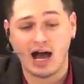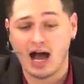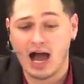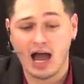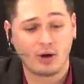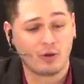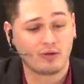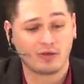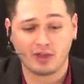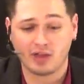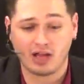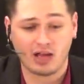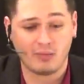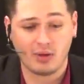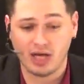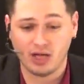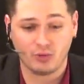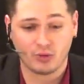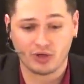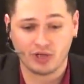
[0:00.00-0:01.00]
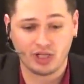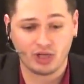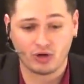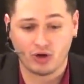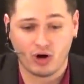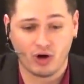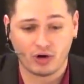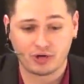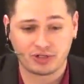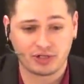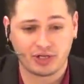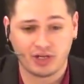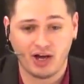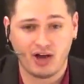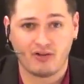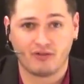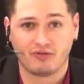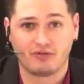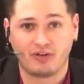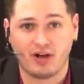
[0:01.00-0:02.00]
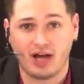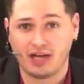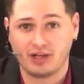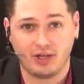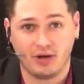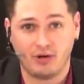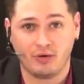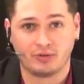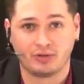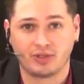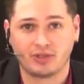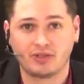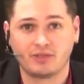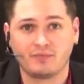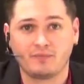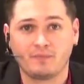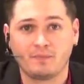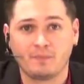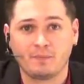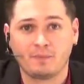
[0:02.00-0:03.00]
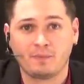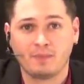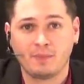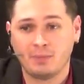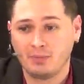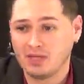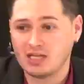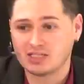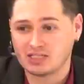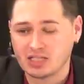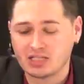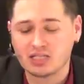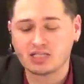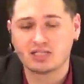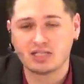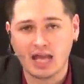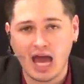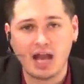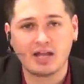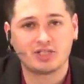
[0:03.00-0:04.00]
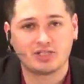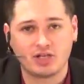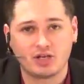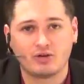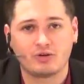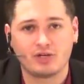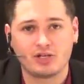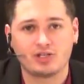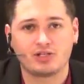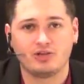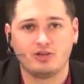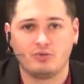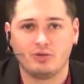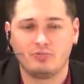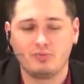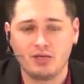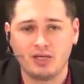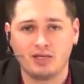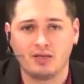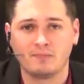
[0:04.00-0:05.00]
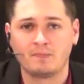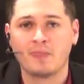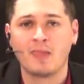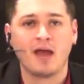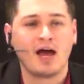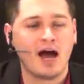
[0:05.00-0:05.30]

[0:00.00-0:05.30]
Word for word: I don't think I'm anywhere near harsh enough. I don't because this is not a serious human being.